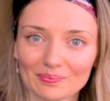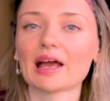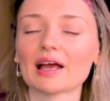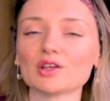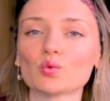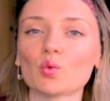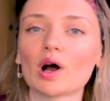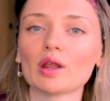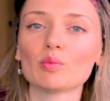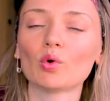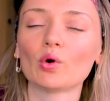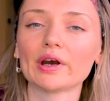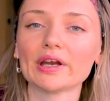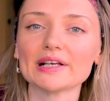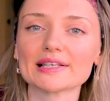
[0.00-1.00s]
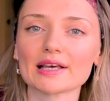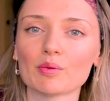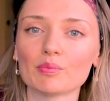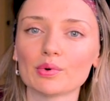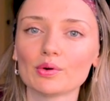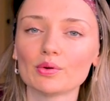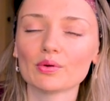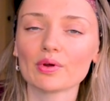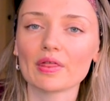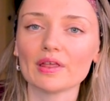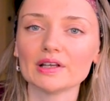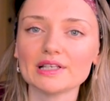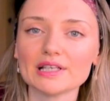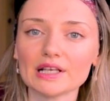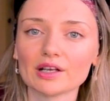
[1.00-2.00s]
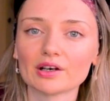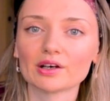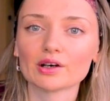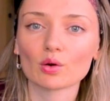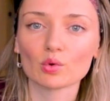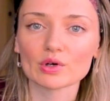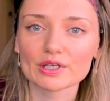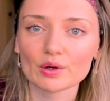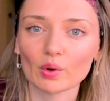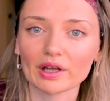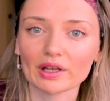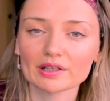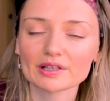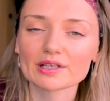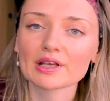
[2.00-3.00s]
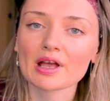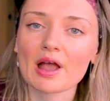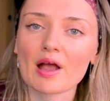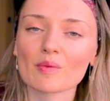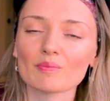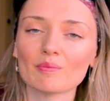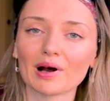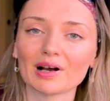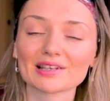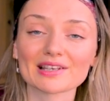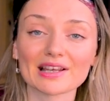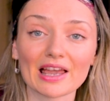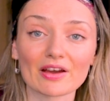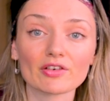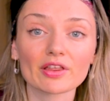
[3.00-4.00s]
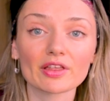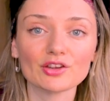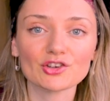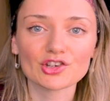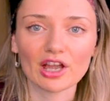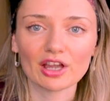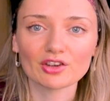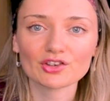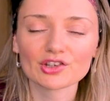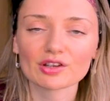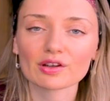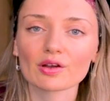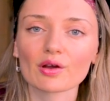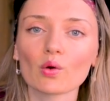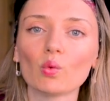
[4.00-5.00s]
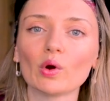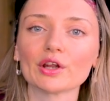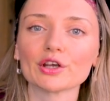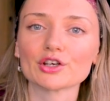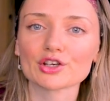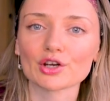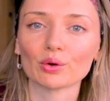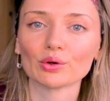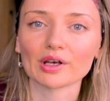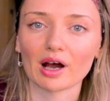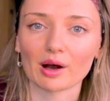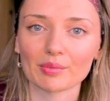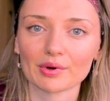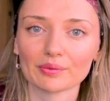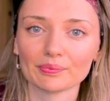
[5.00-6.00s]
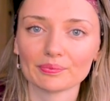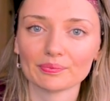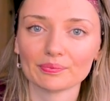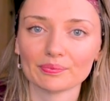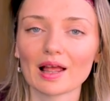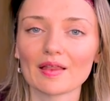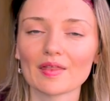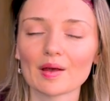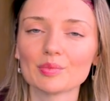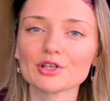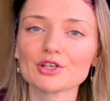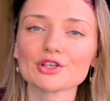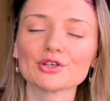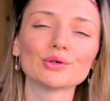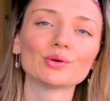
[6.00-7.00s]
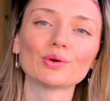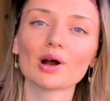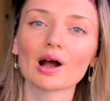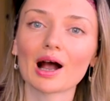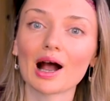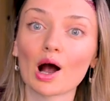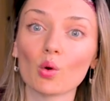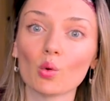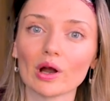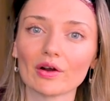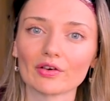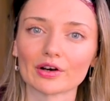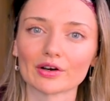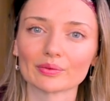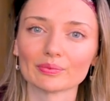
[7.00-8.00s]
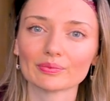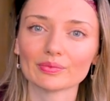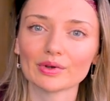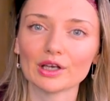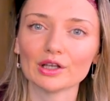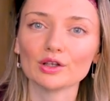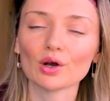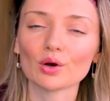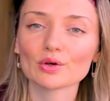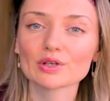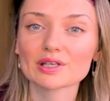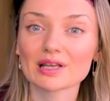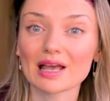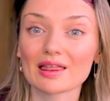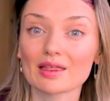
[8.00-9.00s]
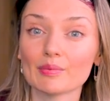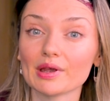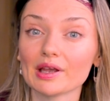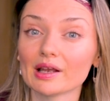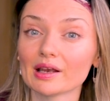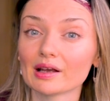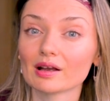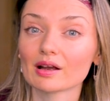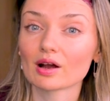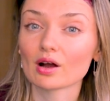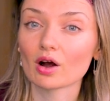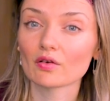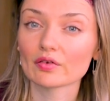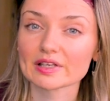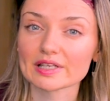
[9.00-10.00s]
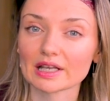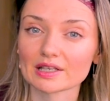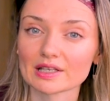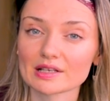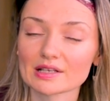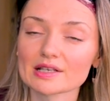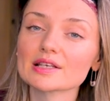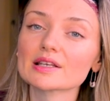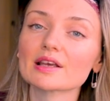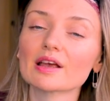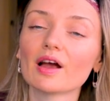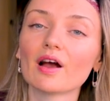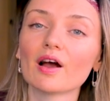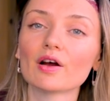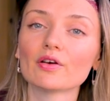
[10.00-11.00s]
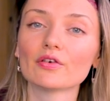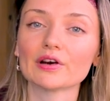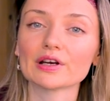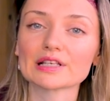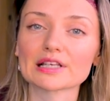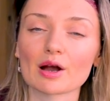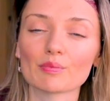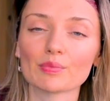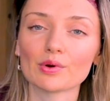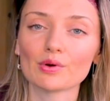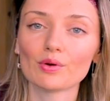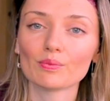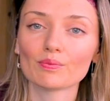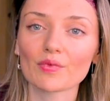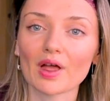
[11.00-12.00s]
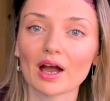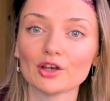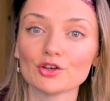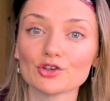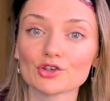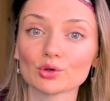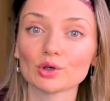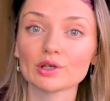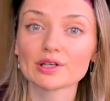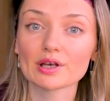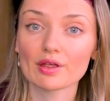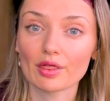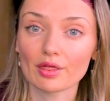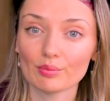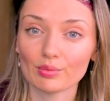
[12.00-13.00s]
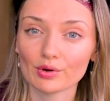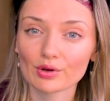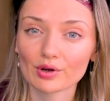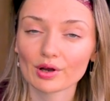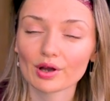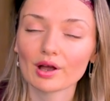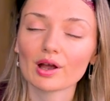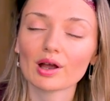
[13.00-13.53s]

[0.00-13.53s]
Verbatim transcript: And one more example, the dinner was quiet, but everything changed when he showed up. Number two, however, it goes at the beginning of a sentence. For example, I enjoyed the book,